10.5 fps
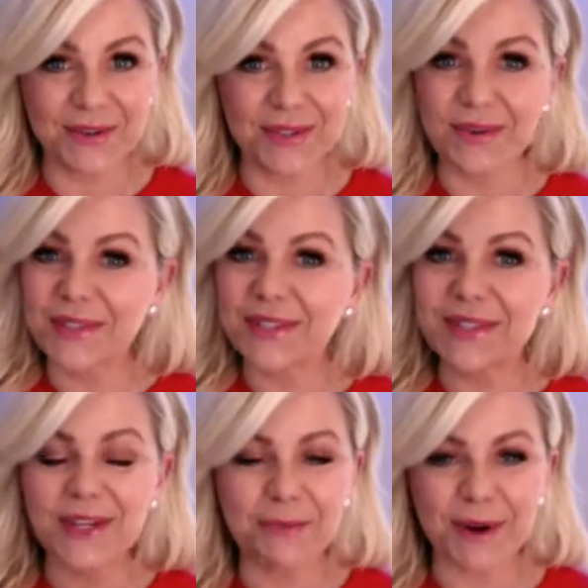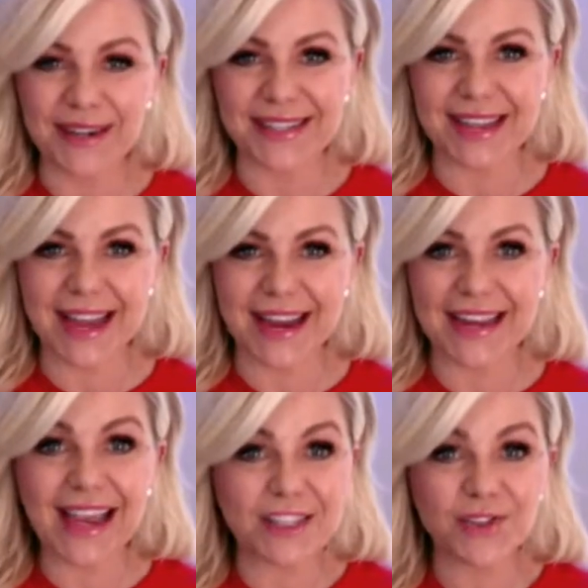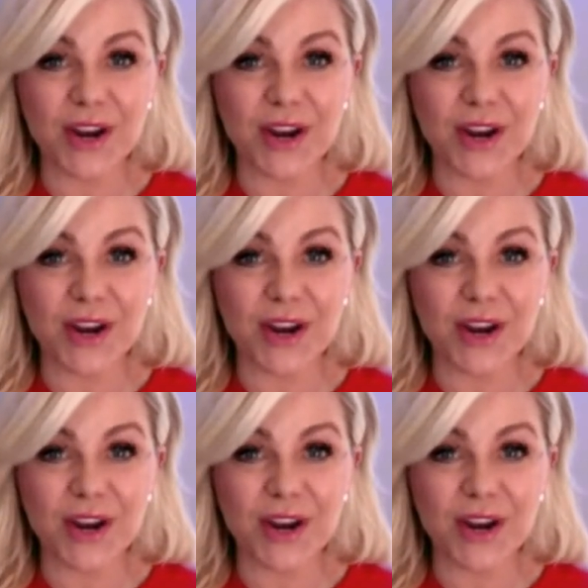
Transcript: So it's super exciting. Guest